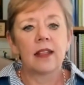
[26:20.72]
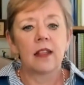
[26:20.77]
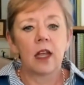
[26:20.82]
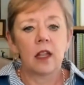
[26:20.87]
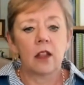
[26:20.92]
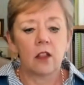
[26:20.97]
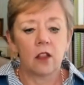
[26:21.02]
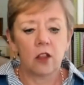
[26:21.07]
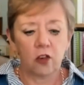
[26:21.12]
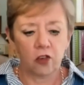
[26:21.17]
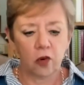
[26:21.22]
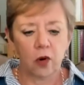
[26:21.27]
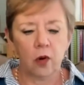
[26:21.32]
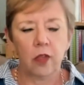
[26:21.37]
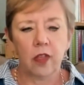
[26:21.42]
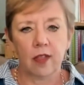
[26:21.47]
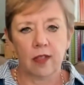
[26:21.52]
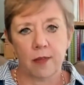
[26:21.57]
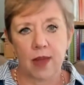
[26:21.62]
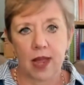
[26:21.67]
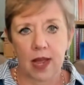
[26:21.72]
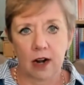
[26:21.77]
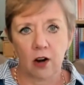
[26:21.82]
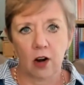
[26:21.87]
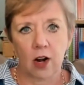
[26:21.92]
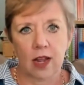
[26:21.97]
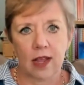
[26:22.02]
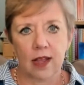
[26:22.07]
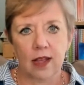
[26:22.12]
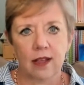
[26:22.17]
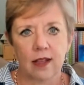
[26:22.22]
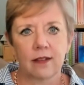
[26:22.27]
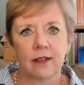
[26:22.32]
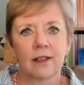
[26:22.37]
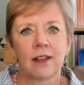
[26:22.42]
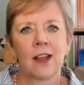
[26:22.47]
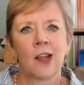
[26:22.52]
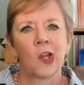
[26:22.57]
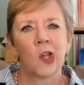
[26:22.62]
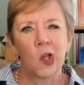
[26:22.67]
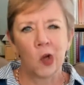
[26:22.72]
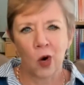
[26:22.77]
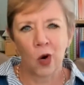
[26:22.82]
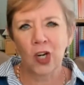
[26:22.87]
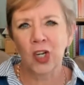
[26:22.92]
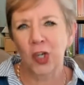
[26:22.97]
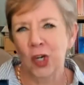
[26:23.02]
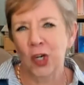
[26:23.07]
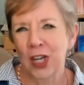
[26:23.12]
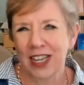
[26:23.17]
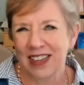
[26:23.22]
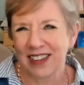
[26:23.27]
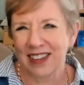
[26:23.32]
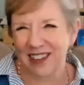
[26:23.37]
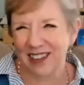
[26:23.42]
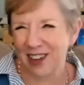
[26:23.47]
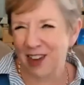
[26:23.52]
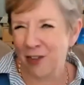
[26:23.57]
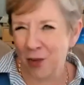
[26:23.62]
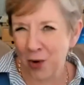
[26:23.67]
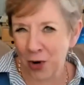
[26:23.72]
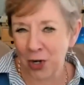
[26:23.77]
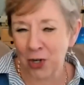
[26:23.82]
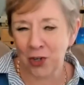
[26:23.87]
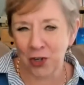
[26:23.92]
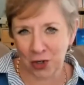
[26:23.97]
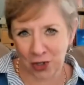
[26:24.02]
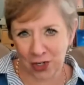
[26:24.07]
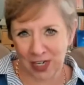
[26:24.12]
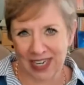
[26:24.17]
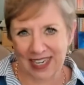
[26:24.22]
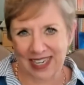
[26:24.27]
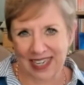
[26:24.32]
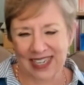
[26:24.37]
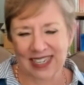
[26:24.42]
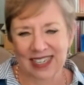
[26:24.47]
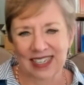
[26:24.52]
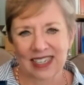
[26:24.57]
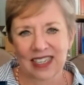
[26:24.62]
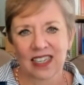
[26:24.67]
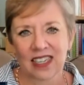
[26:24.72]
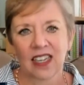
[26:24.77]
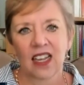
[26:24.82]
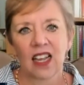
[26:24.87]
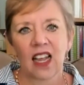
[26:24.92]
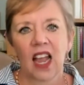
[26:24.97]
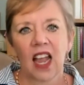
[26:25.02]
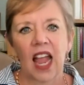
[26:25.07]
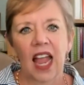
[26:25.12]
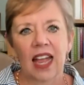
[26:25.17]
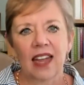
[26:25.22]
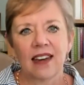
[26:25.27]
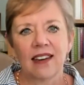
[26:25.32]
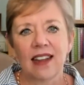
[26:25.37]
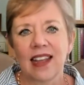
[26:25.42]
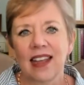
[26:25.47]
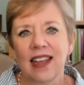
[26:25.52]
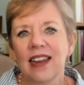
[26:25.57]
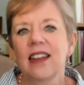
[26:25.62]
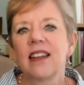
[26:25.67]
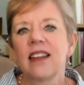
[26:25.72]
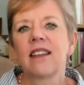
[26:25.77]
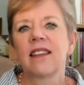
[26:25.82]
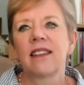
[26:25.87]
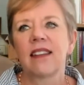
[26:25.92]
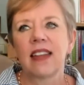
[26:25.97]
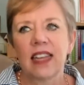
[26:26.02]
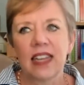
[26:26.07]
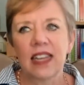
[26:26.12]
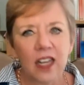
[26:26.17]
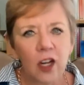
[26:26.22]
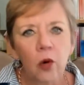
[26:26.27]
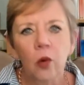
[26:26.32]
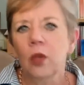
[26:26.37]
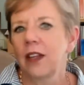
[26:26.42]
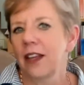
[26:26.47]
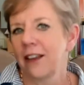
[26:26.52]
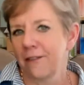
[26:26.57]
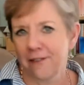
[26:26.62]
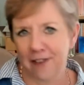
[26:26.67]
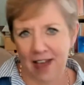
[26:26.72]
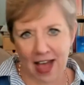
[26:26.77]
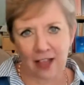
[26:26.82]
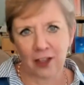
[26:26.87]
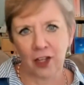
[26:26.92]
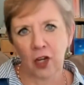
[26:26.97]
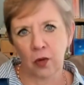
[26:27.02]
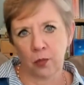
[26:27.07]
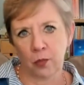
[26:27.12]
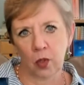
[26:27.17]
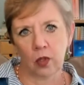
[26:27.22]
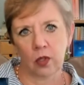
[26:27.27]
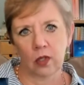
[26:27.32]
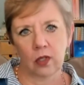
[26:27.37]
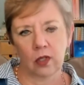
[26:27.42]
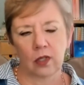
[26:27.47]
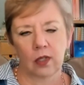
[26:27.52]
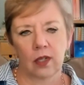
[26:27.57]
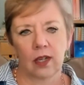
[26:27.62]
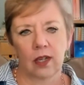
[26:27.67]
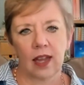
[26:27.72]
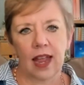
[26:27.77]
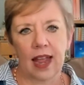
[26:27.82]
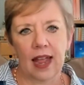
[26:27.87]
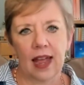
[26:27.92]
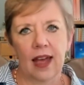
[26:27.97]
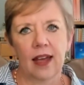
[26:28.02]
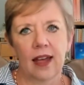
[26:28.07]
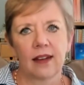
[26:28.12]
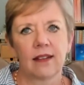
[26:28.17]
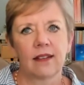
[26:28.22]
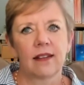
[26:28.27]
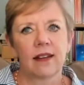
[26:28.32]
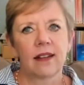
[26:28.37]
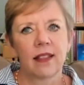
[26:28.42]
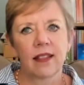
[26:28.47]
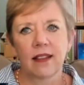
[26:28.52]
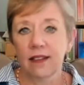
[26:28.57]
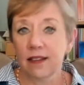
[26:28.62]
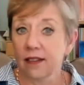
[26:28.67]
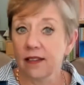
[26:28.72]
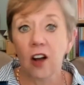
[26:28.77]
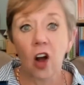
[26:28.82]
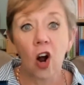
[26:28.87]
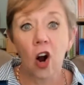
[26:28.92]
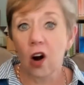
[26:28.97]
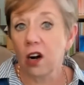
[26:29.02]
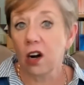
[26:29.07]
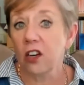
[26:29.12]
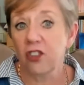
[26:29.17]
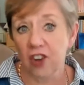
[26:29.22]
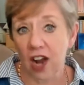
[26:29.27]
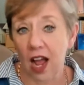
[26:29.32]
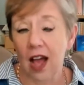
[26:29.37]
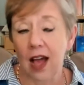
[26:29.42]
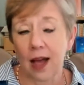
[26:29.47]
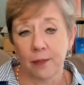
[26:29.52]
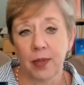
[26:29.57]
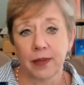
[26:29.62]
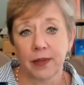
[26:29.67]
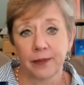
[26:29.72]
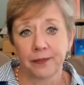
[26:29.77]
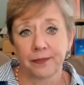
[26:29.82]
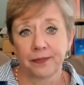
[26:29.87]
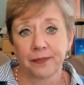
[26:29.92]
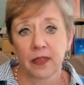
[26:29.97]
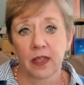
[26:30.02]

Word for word: and the, the truth of the matter is your journey is your journey and it is equally valuable and this is a hard job